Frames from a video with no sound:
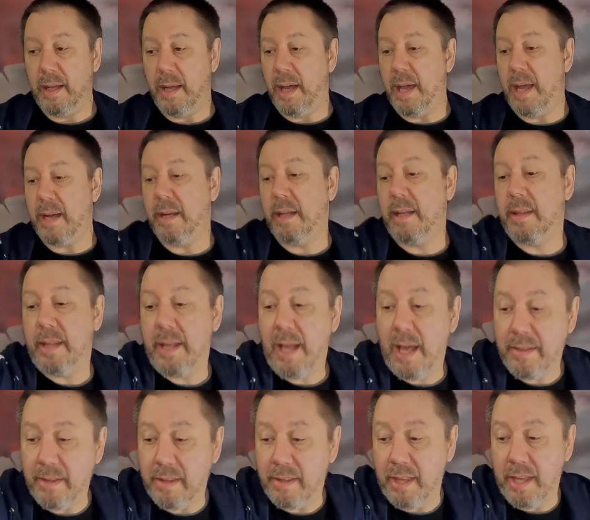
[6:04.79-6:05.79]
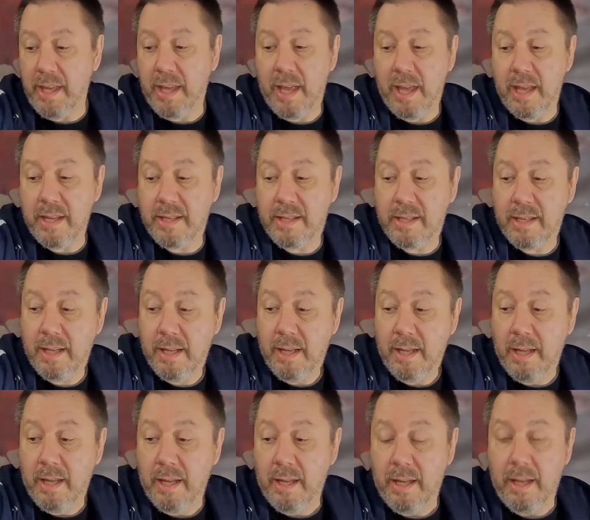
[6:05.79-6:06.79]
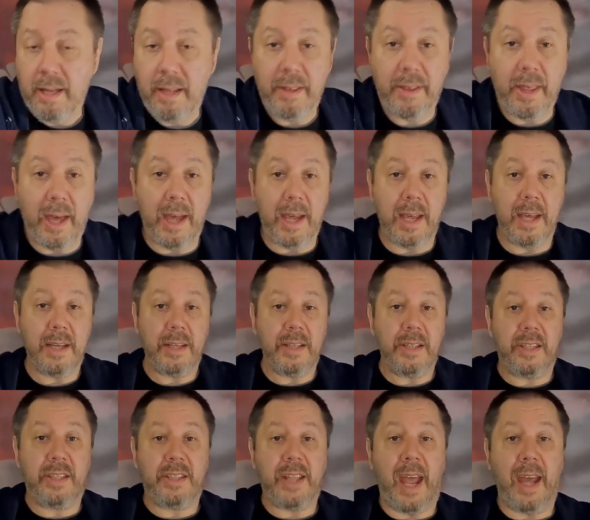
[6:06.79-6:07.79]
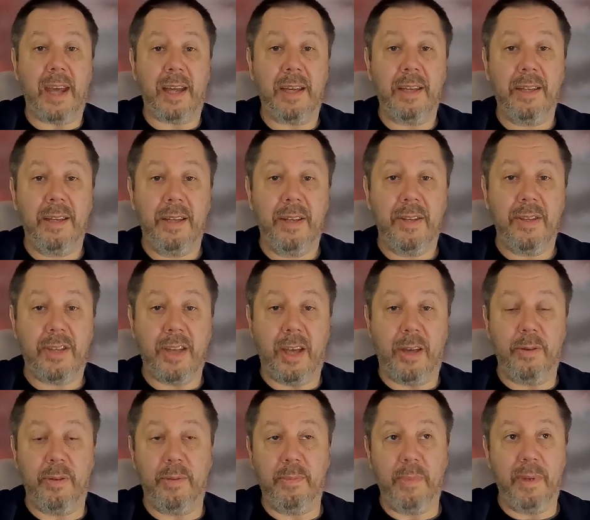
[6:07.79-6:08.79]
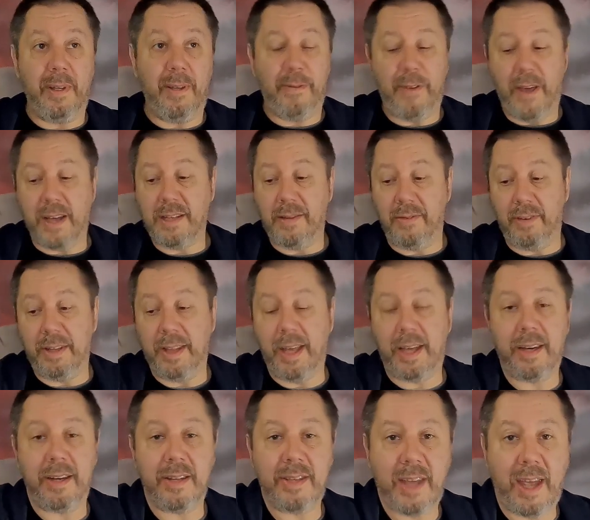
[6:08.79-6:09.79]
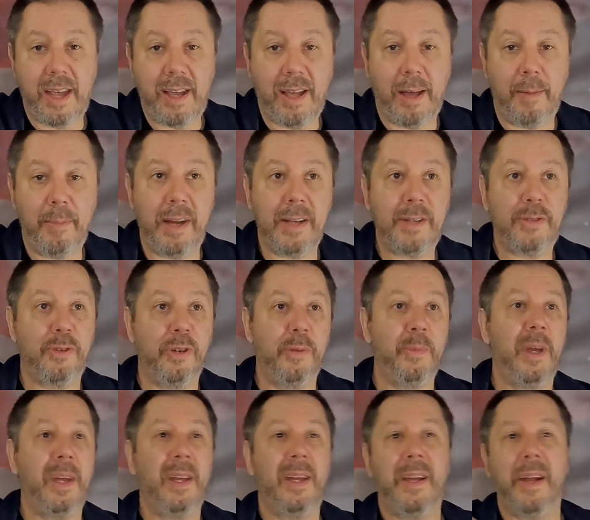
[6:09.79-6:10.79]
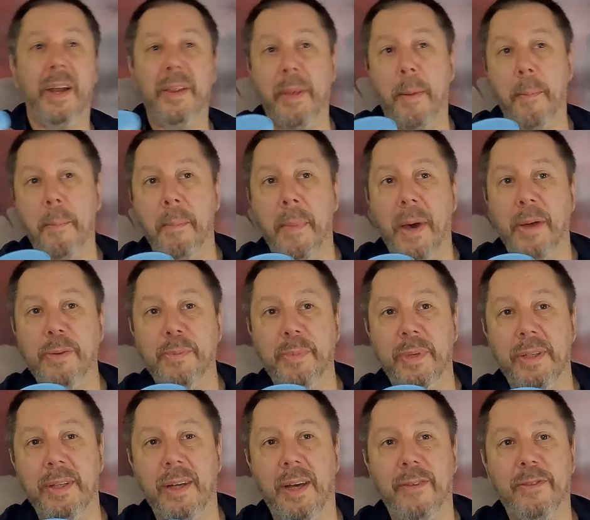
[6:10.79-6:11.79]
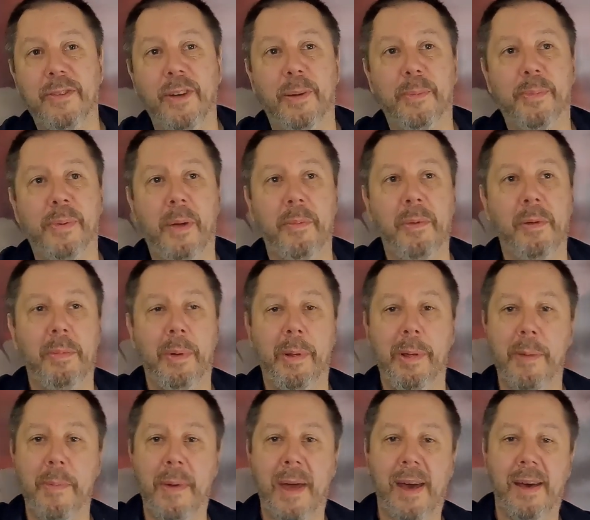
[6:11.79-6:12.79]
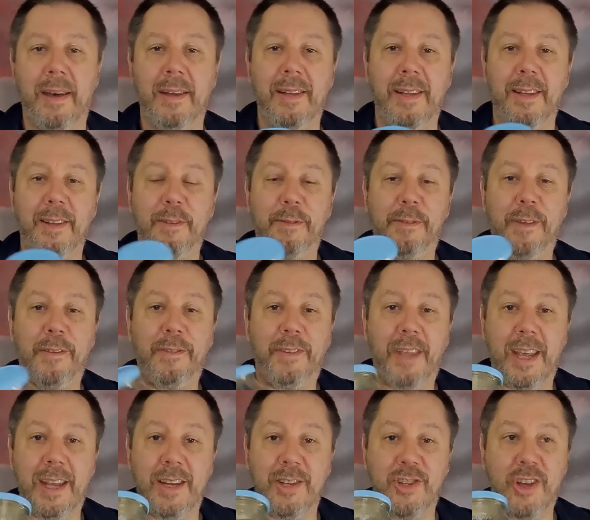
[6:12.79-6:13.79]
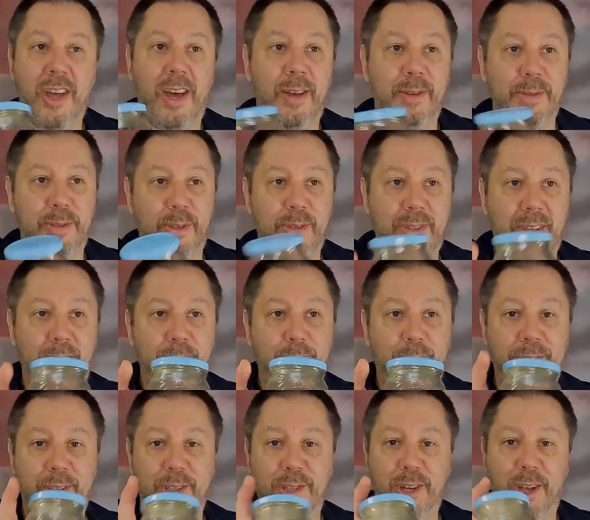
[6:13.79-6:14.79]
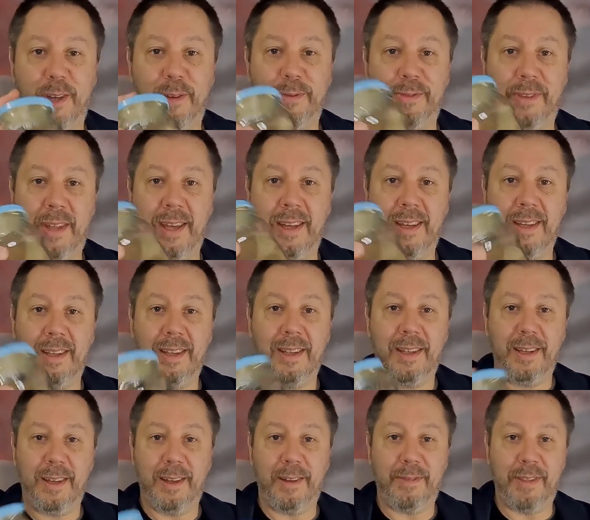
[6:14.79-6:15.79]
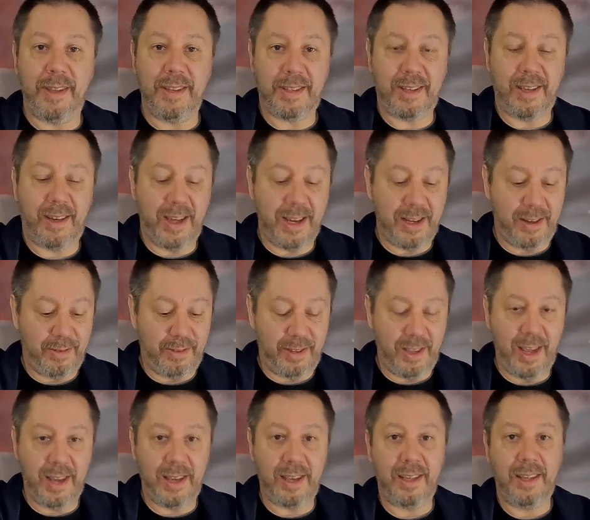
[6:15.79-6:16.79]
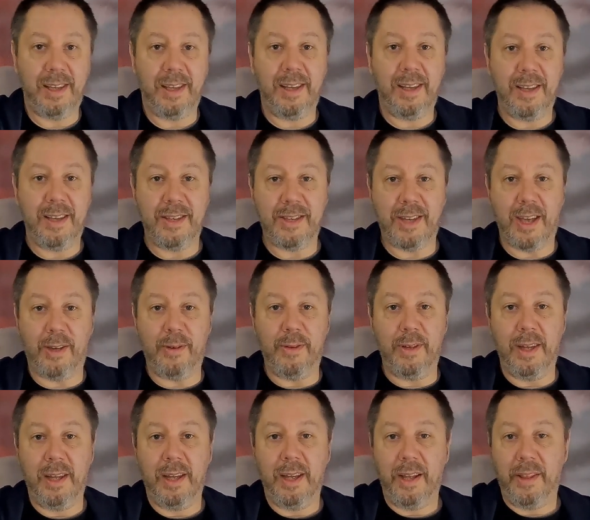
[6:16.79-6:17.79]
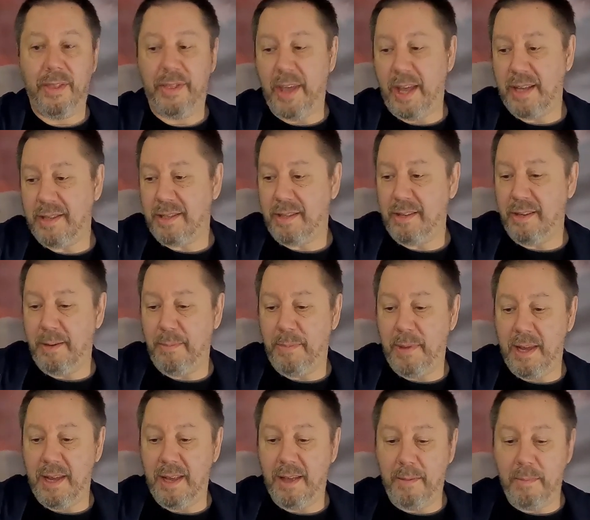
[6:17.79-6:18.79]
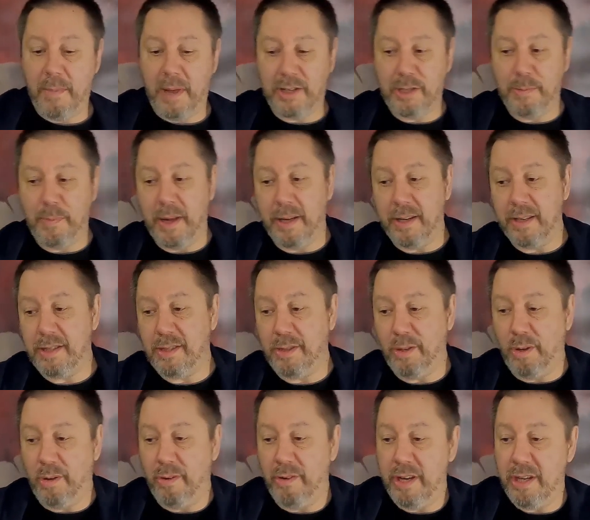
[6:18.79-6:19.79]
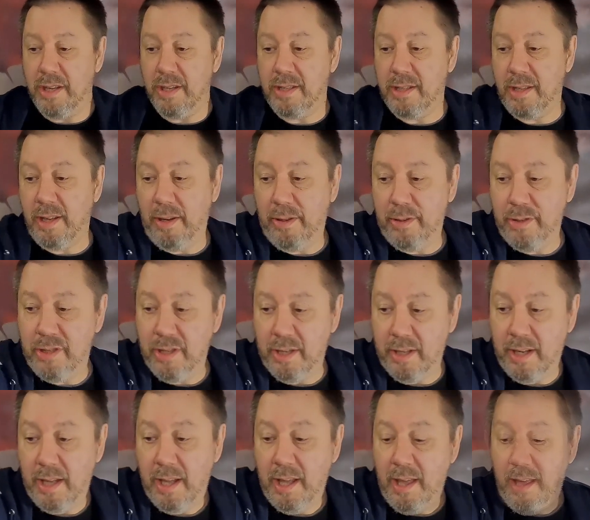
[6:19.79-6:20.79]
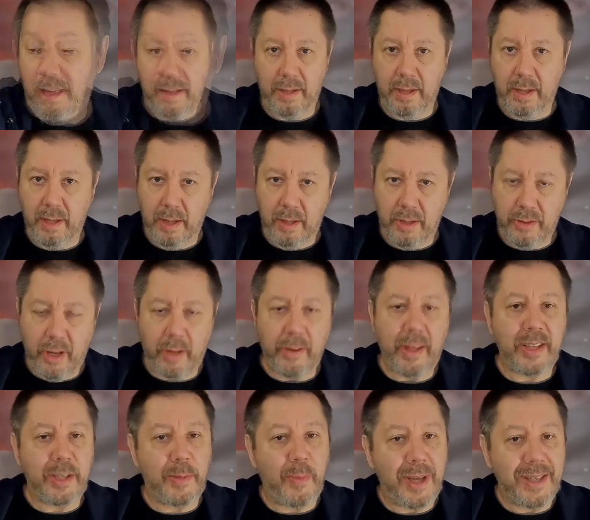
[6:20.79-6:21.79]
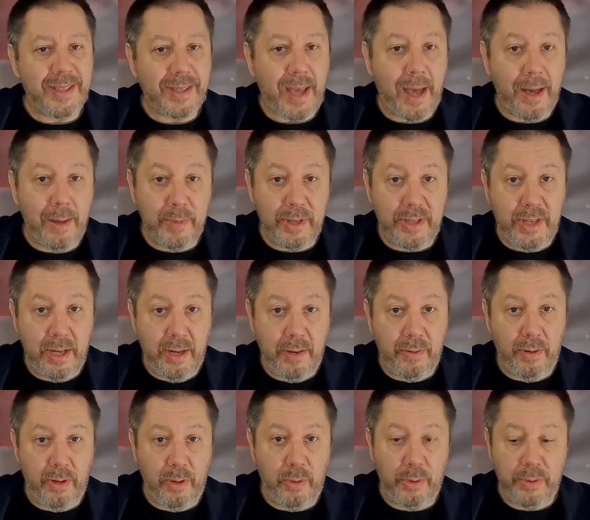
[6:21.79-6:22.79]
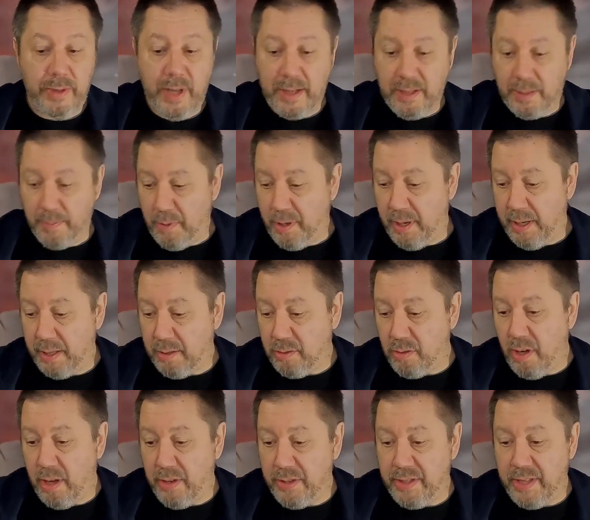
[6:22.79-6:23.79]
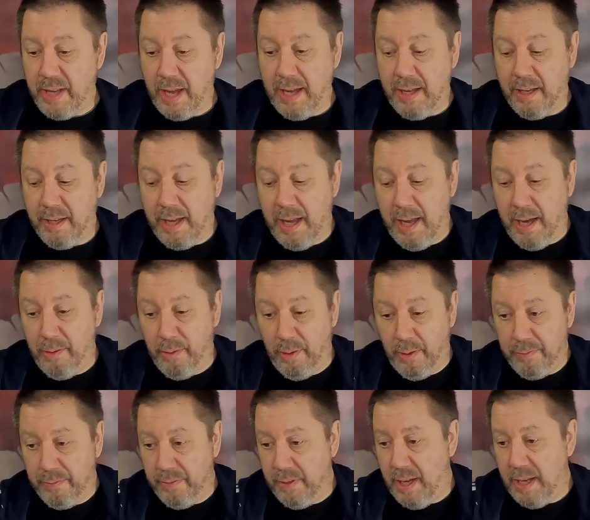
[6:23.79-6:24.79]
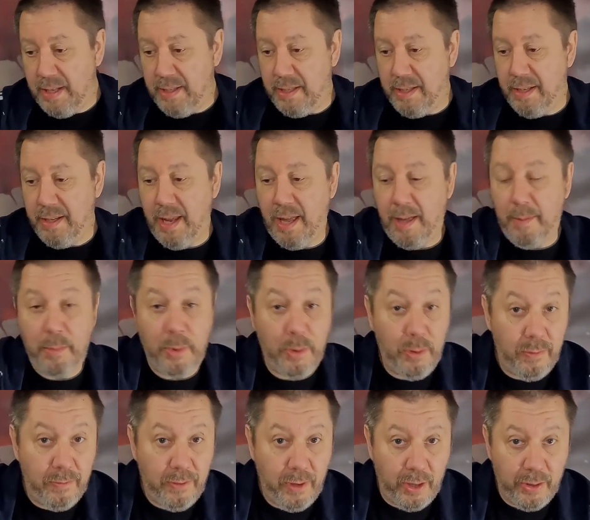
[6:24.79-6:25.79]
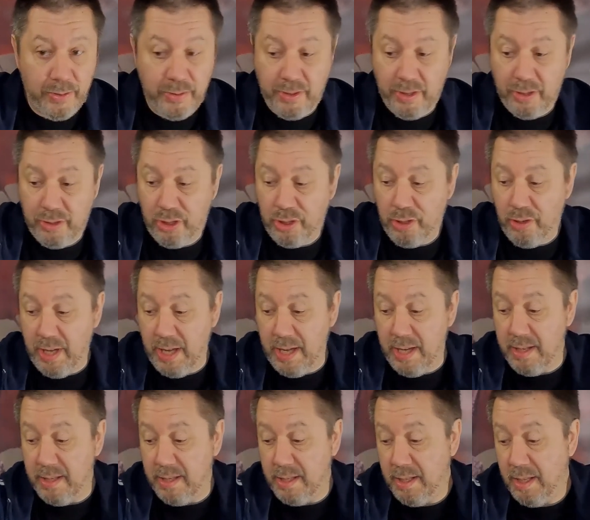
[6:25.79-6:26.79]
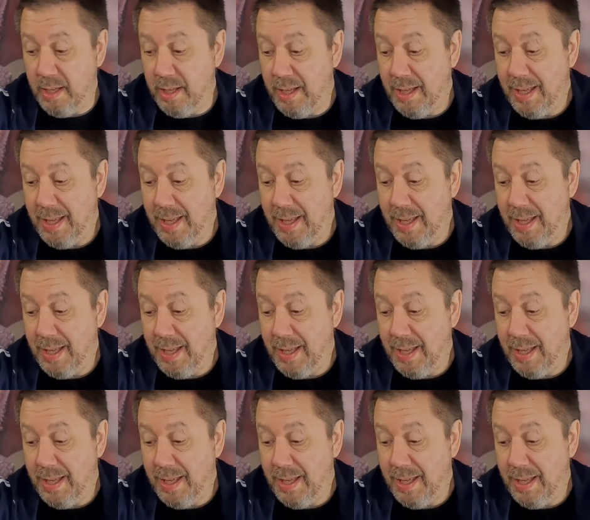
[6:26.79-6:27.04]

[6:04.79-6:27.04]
And the other thing is they stack, so effectively they're going to take up less room. At the moment I've got probably about 15 jars or so on the shelf there of this kind of thing, so that's going to be a much better storage solution. So that's my scatter material, that's my grass taken care of. Let's now move on to trees.